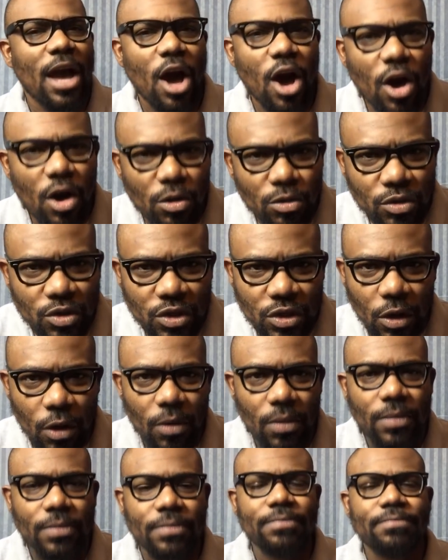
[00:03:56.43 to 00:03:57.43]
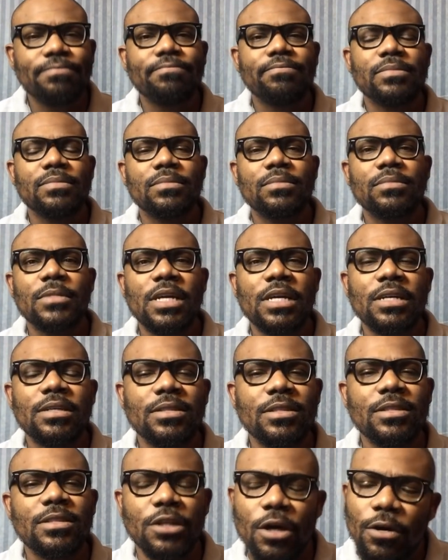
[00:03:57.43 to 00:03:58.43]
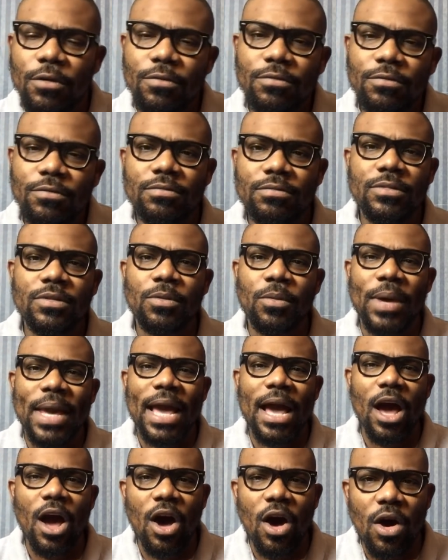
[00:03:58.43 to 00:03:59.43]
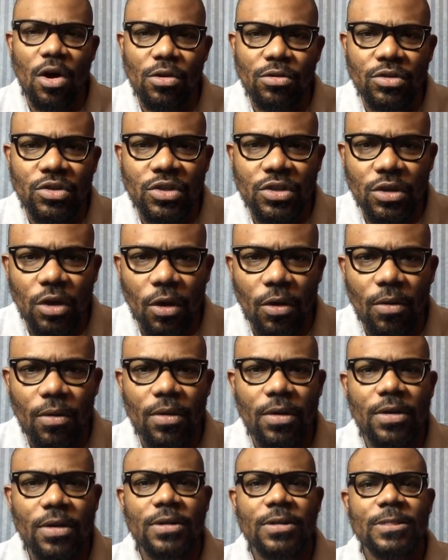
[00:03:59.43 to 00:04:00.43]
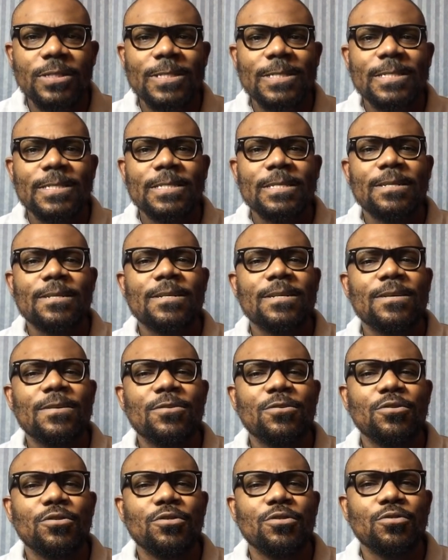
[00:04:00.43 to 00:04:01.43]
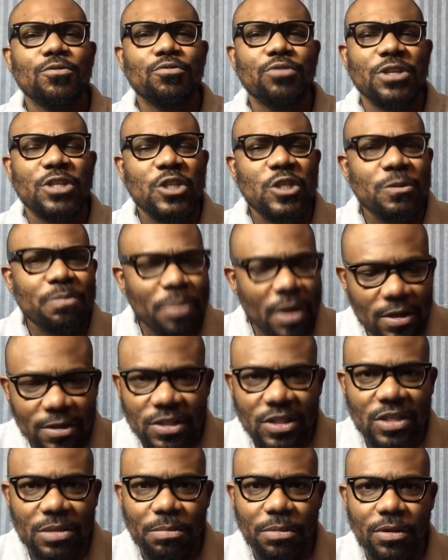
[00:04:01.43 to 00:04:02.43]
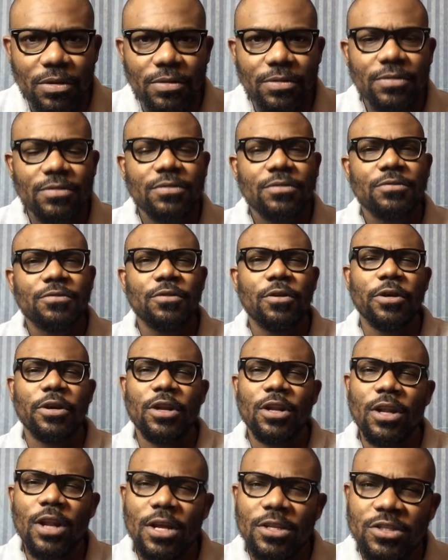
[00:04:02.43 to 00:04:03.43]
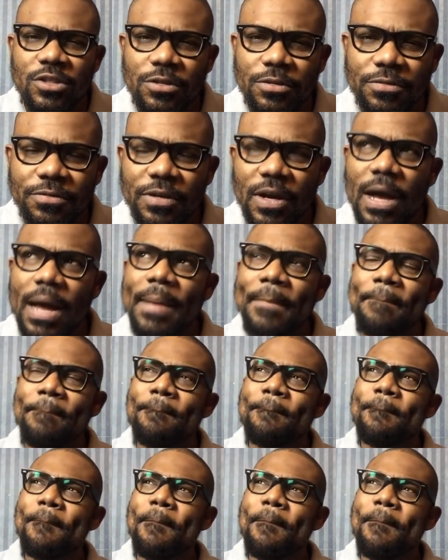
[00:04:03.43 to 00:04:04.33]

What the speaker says: we are also, we are also responsible for a lot of